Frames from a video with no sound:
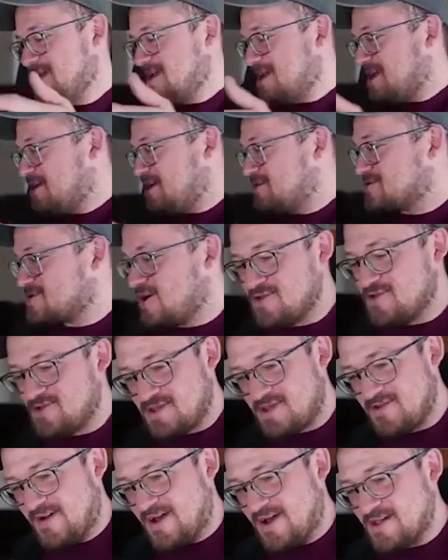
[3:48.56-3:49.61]
here's all the
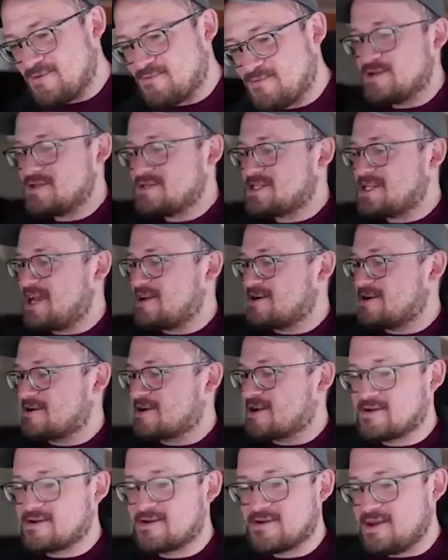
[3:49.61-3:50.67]
developers that are,
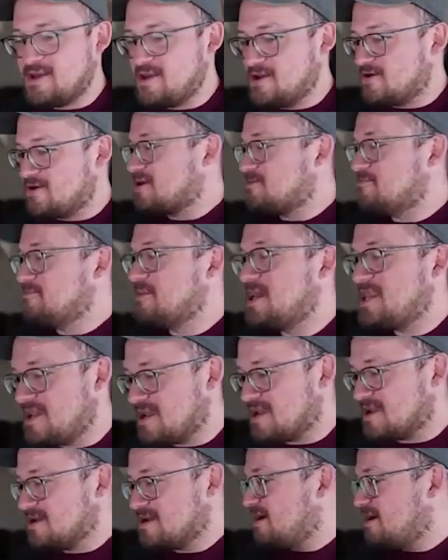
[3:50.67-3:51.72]
you know,
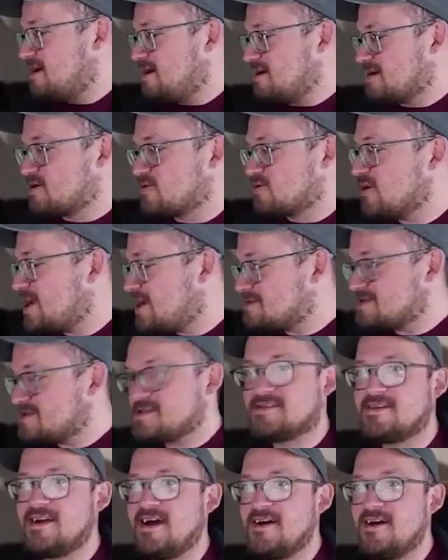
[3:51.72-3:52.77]
committing great
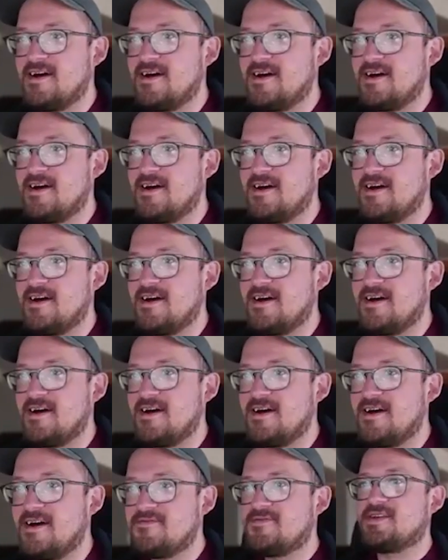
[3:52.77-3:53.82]
stuff to
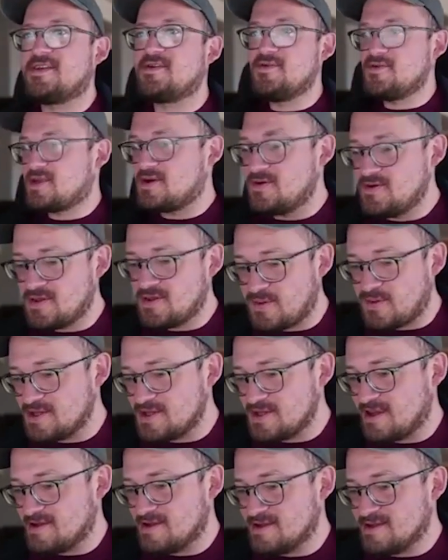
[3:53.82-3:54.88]
to the BuidlGuidl
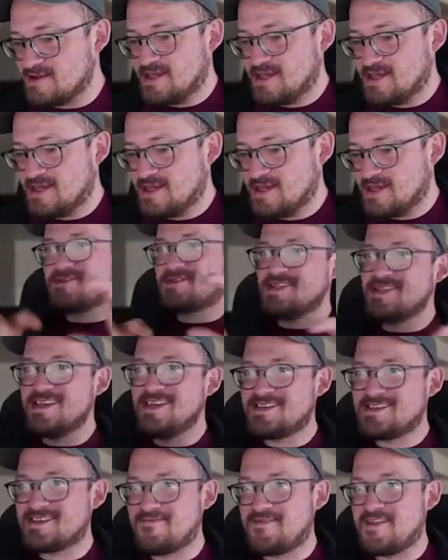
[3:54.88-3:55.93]
here's the list of
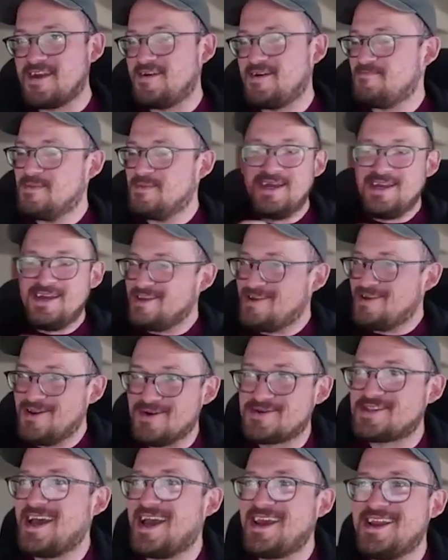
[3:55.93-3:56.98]
them you know
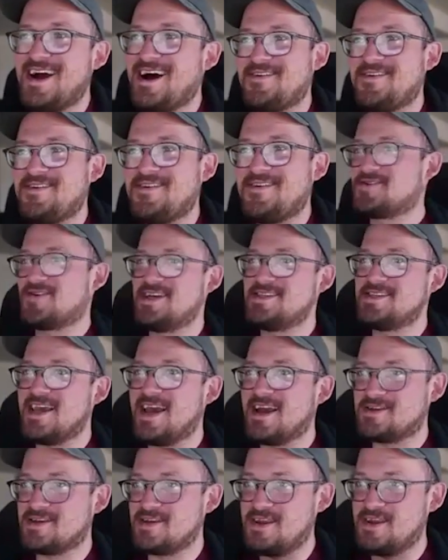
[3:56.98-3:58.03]
sign off on the
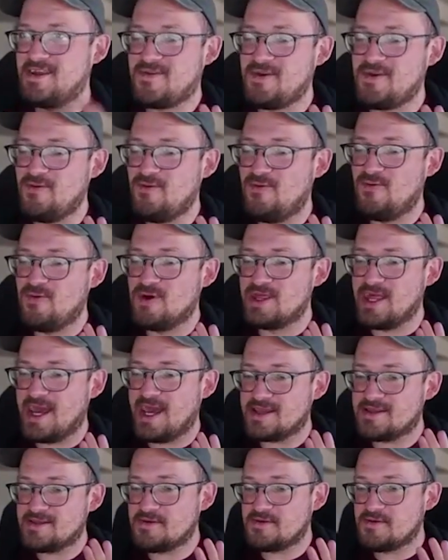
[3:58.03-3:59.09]
transaction if you would like
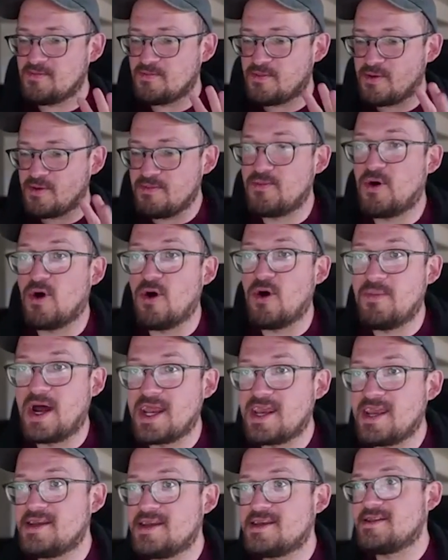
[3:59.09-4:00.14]
to put more
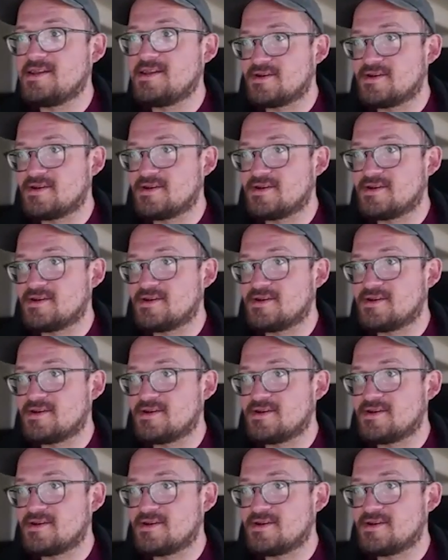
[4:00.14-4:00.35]
money into their